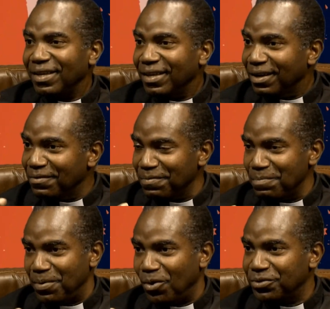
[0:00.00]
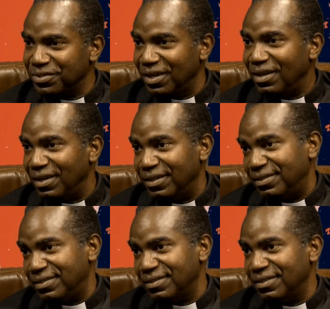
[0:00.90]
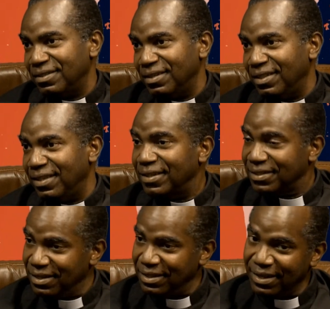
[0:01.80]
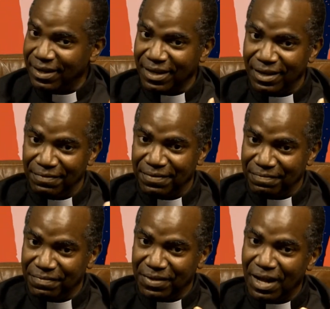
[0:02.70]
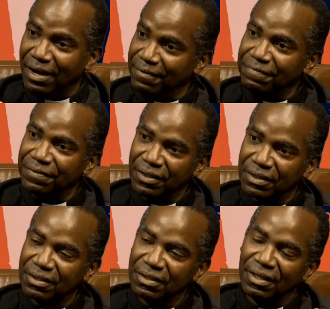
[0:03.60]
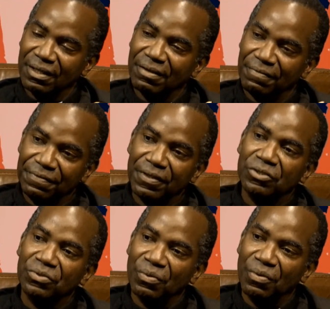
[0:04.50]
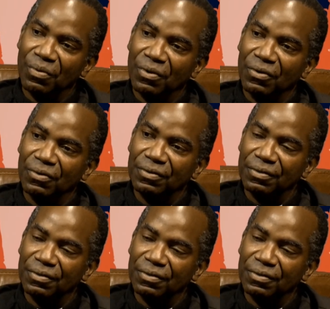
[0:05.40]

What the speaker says: got it from both sides in that kind of conflict and conflictual world.